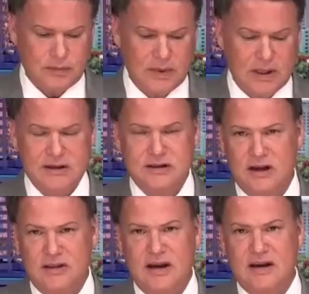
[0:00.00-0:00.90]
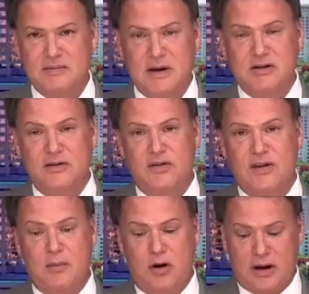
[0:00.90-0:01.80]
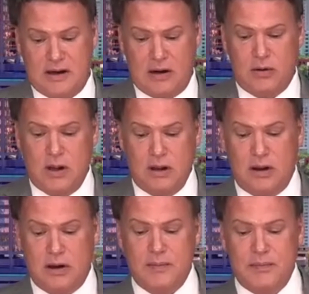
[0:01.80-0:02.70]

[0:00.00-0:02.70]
it's a good thing, especially for that market. Now, look,